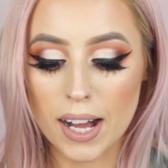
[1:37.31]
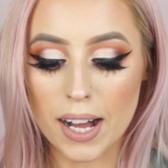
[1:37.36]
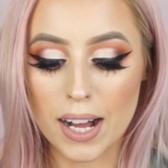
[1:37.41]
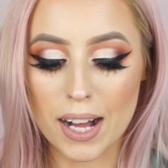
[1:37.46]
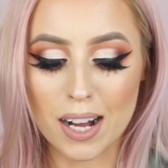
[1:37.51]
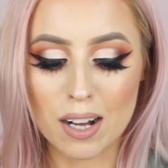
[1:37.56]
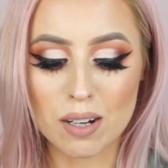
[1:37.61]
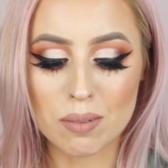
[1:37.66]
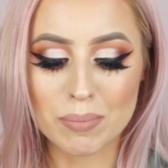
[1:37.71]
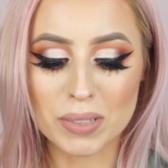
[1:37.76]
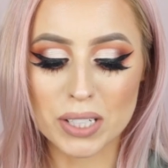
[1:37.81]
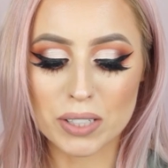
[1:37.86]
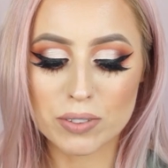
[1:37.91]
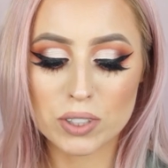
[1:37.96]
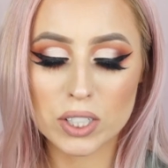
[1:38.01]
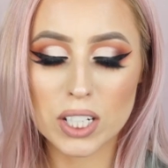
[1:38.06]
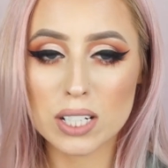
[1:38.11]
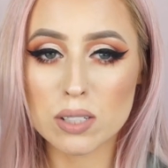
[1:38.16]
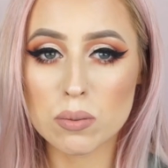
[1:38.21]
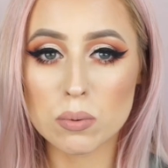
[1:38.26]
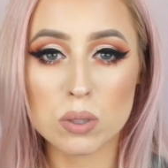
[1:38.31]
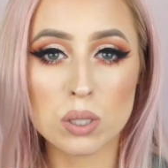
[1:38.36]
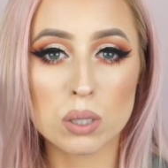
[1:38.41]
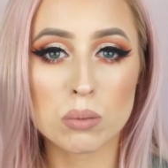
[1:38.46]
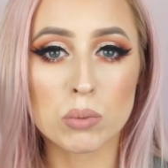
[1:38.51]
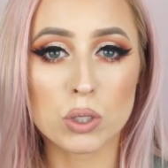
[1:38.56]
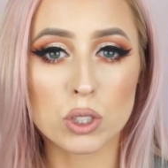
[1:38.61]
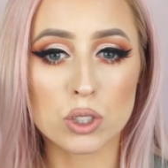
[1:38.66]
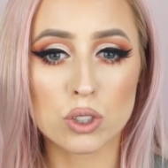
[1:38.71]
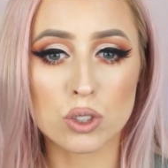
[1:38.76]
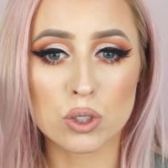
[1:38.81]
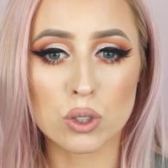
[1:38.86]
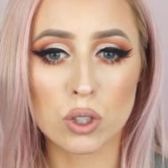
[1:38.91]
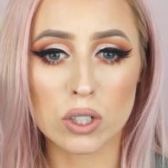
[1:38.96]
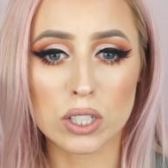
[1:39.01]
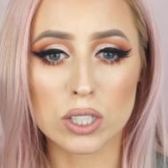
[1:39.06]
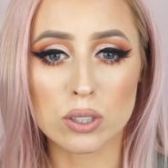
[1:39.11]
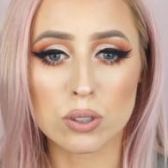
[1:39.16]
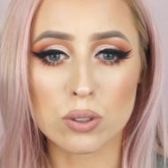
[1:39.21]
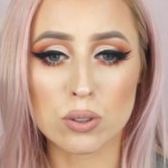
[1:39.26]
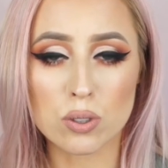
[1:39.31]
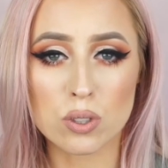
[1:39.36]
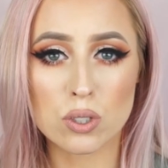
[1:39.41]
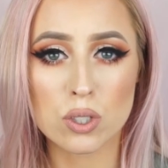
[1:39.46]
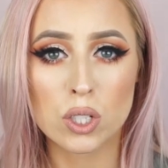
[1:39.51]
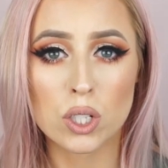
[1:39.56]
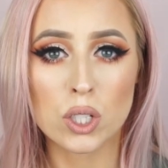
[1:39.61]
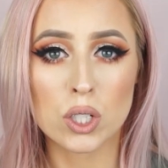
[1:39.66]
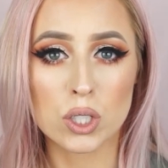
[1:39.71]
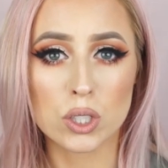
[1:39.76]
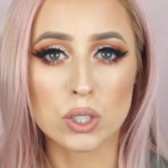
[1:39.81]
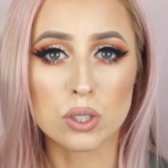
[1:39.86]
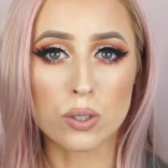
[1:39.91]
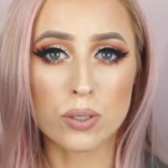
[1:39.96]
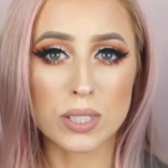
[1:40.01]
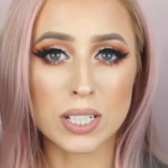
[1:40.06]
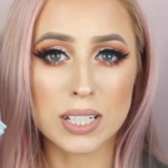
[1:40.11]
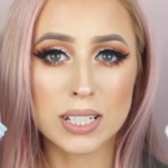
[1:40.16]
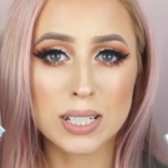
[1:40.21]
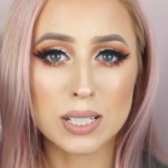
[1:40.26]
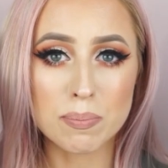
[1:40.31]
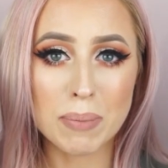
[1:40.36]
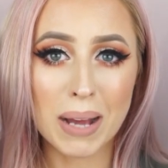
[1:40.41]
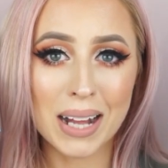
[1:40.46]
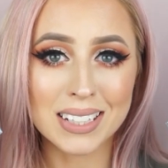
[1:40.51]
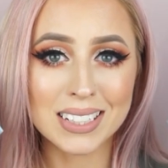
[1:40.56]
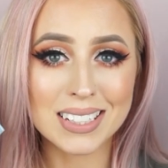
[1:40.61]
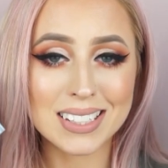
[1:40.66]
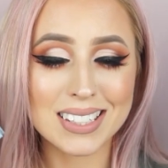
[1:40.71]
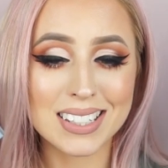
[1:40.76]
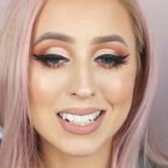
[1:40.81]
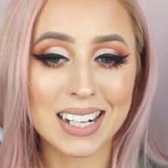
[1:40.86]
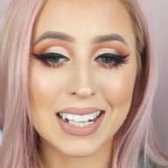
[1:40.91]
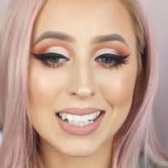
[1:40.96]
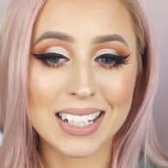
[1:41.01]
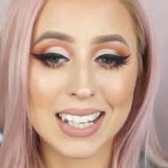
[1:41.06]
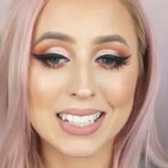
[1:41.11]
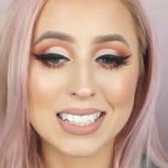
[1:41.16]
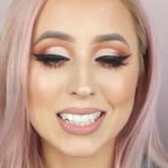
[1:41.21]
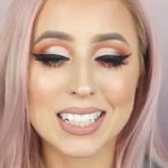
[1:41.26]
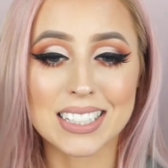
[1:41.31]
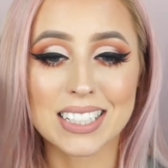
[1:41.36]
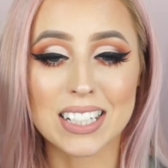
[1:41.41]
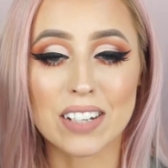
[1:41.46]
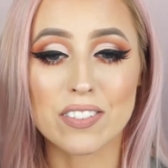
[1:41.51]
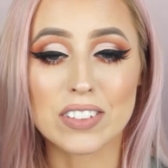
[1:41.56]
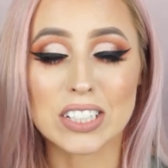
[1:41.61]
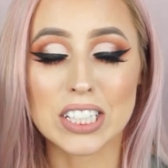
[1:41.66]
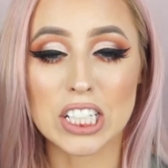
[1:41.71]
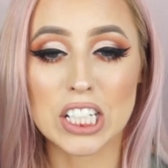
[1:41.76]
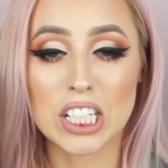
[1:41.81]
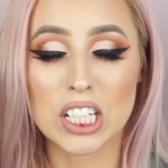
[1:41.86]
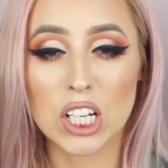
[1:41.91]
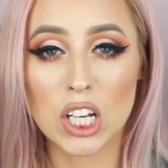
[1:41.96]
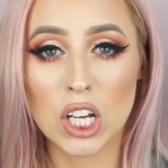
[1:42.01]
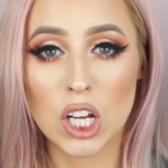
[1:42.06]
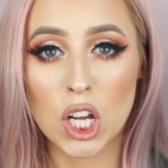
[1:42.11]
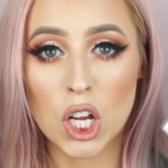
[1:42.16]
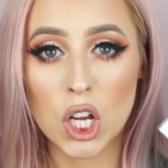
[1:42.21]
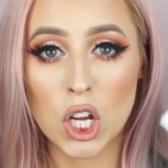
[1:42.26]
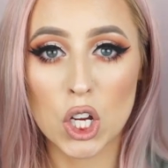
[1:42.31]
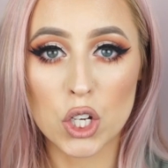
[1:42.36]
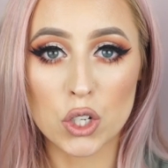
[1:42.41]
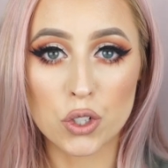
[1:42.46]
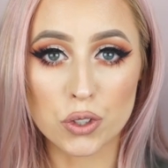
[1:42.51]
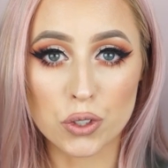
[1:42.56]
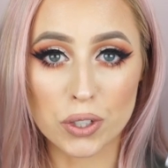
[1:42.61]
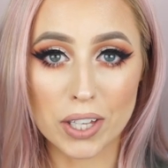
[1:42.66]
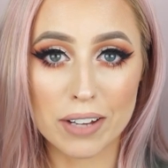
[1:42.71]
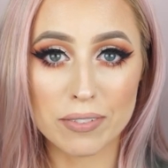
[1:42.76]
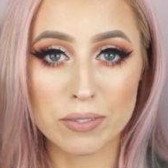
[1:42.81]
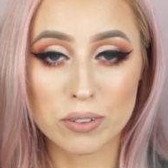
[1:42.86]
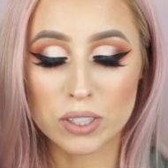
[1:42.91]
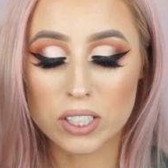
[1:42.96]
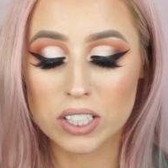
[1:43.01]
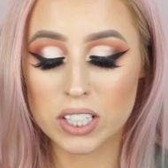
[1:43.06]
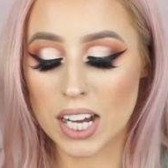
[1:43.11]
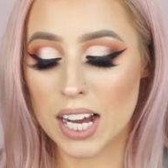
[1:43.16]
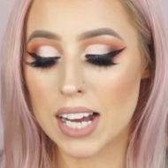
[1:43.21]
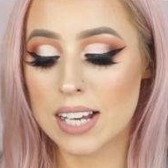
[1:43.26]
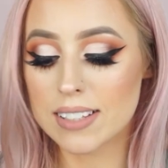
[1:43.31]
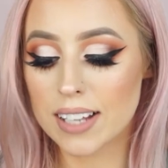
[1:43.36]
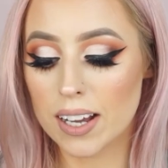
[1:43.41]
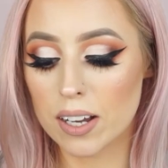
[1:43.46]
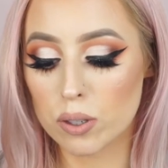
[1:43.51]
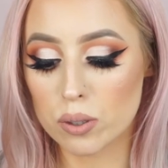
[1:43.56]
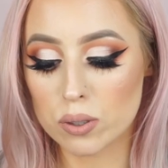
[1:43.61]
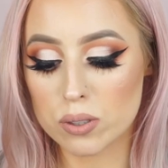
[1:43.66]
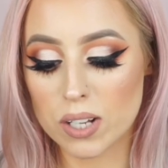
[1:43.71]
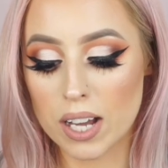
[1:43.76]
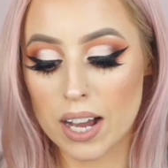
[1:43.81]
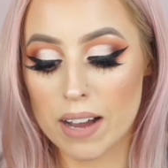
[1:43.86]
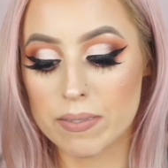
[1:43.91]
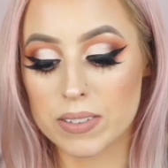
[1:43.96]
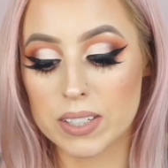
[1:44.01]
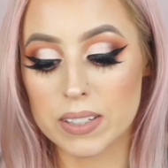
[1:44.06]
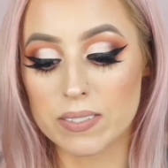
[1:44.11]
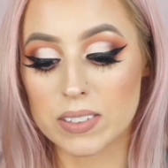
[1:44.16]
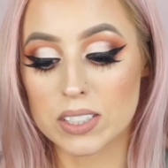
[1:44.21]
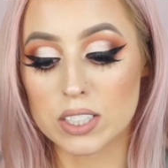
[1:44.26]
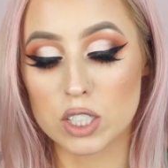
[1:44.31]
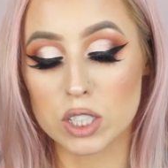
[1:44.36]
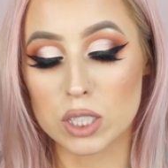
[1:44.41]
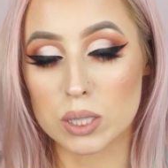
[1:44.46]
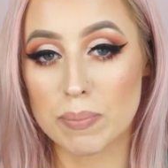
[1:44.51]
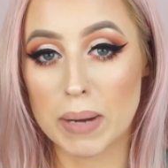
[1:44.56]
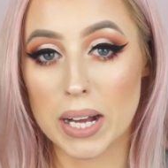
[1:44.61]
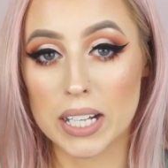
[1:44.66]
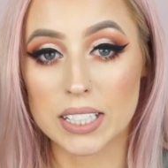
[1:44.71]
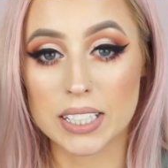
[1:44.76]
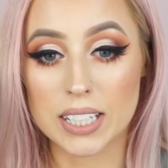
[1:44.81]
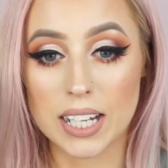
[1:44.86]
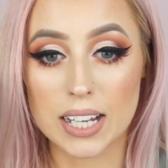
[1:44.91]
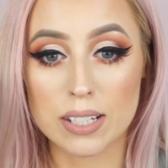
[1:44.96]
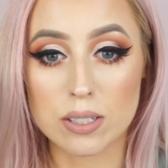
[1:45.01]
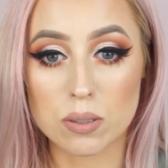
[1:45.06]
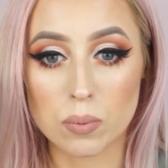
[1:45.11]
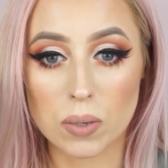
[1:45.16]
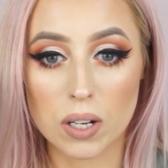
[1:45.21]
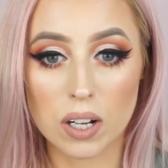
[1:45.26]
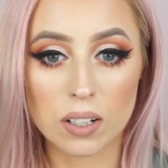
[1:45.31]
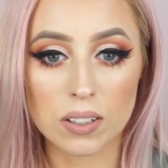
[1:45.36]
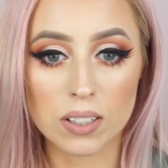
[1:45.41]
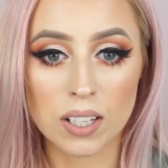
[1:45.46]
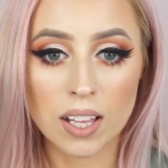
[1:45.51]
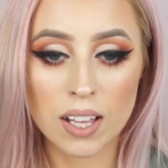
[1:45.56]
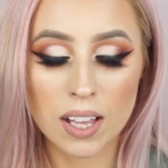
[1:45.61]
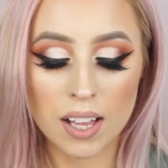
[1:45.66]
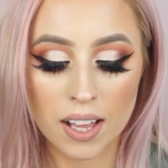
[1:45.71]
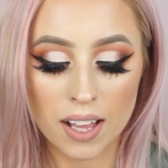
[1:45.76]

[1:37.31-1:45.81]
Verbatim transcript: Um, but if you guys want some more tutorials using these palettes, then I can definitely do that for you guys. I also have the vintage palette as well.